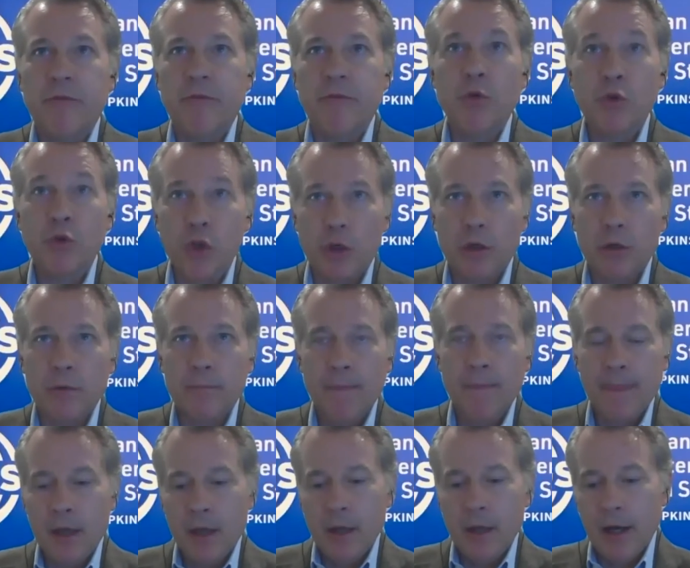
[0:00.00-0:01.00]
future
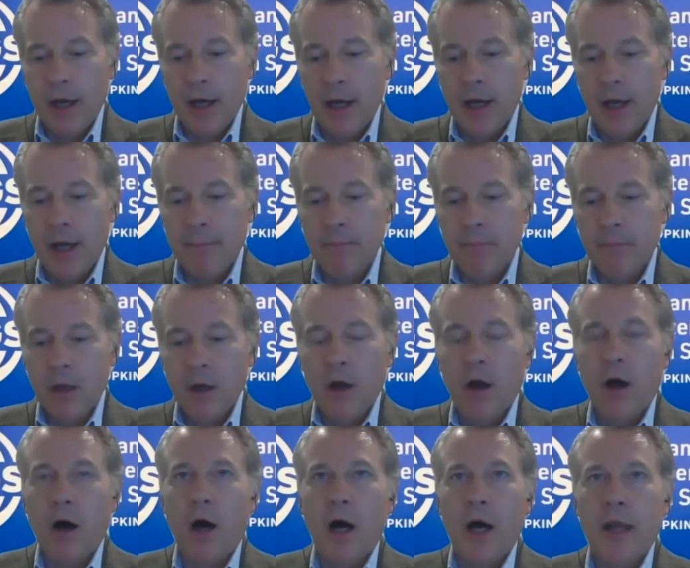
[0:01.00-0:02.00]

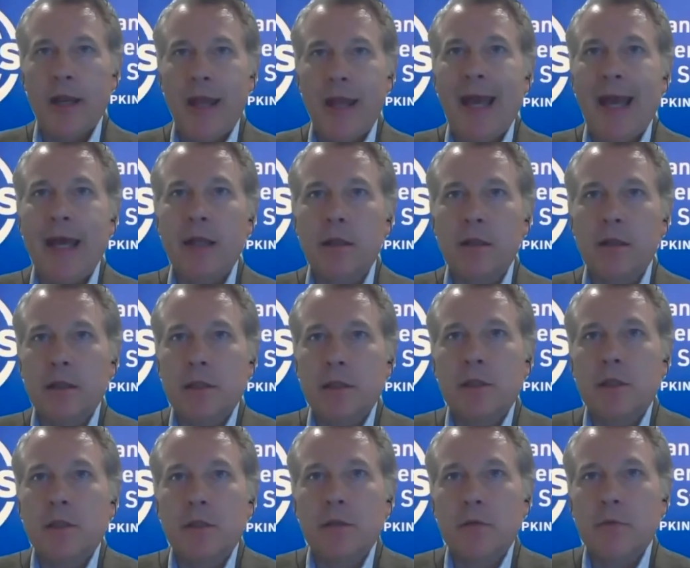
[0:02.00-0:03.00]
on
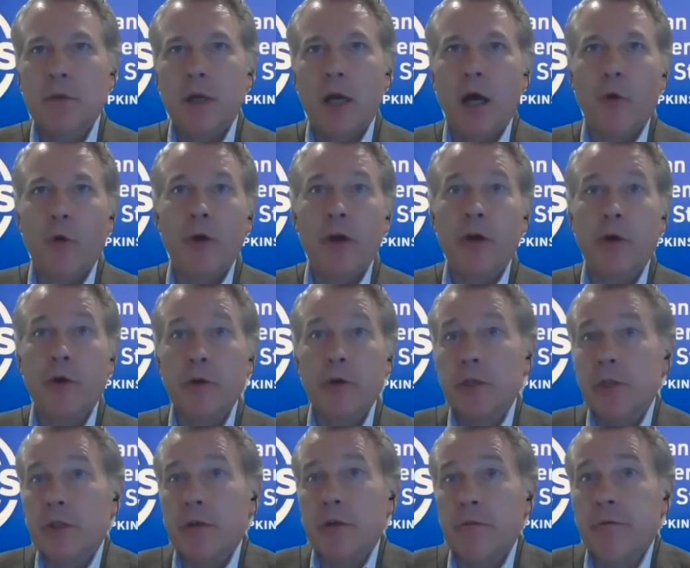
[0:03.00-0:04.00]
endless,
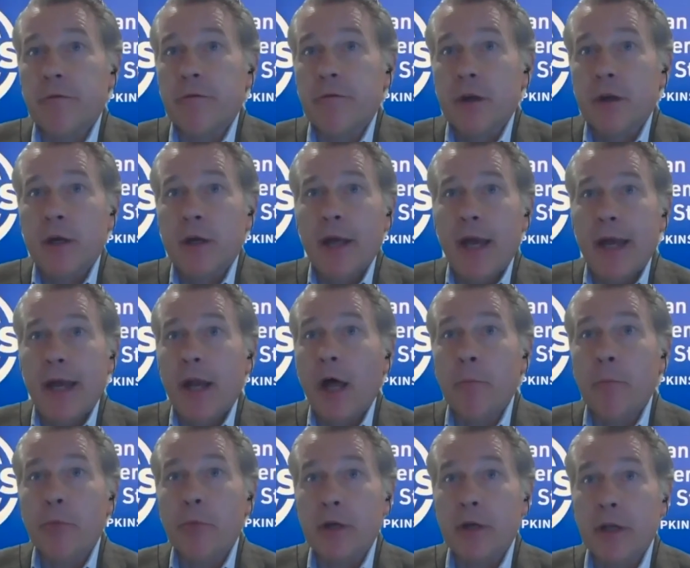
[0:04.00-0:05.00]
recursive, and
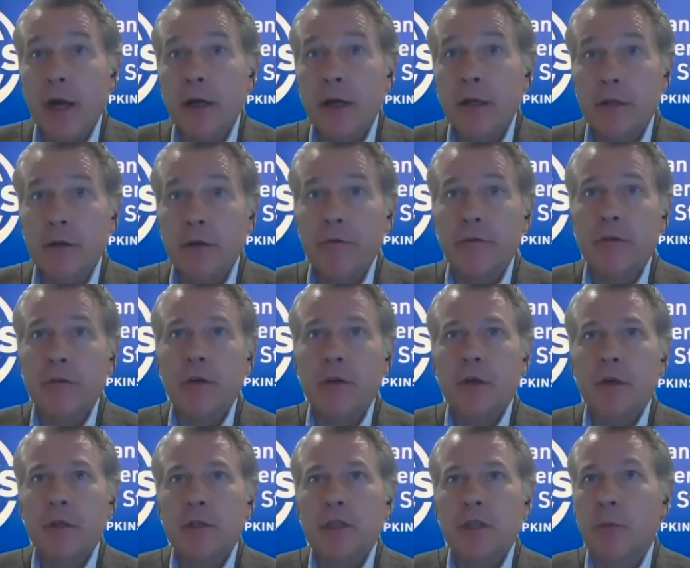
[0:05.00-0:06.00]
unproductive
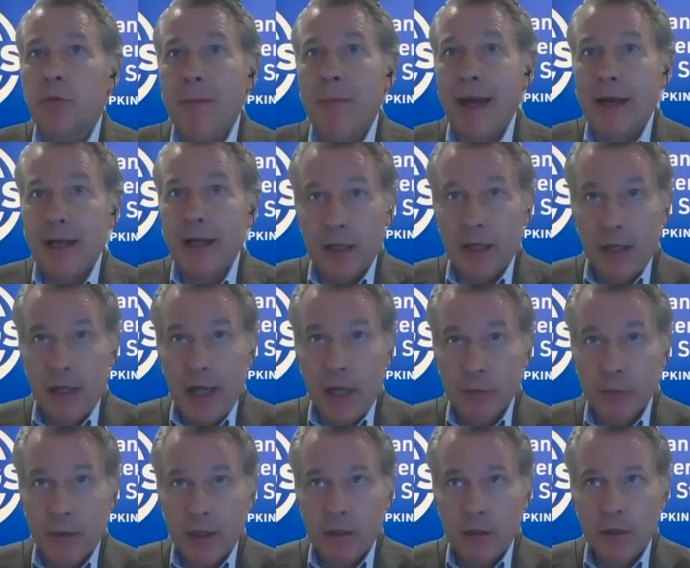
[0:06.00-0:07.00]
diplomatic
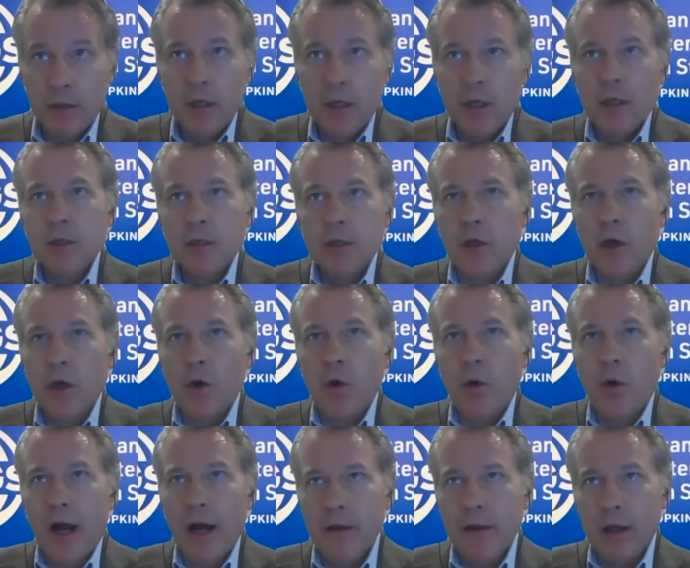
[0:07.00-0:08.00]
engagement.
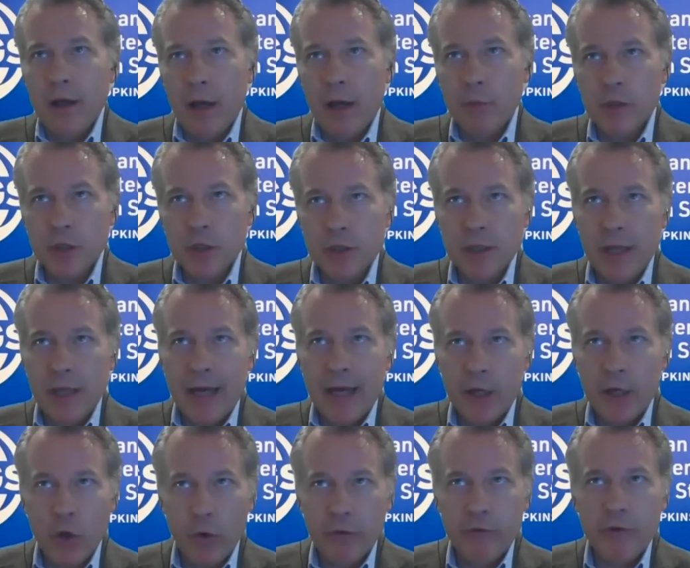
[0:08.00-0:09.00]
So I would just add
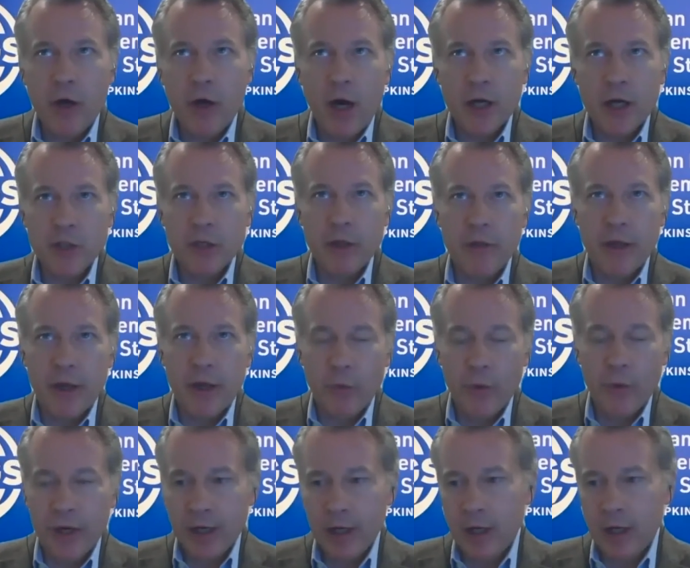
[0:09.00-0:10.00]
a note of caution there
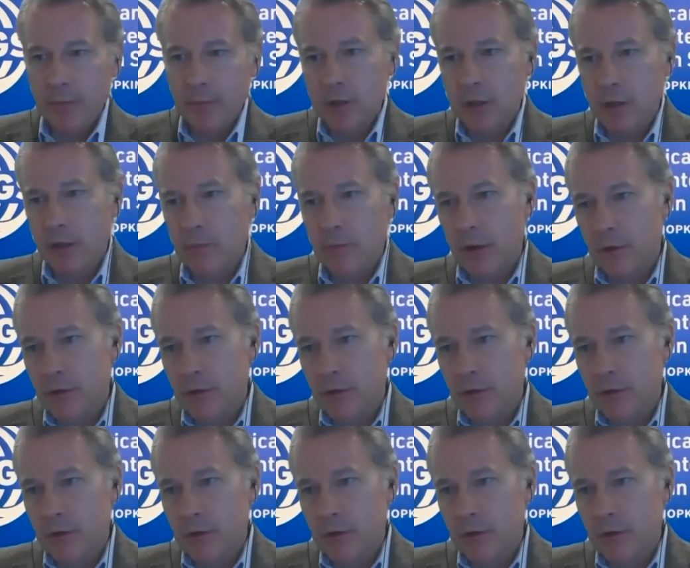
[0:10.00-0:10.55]
when it comes to the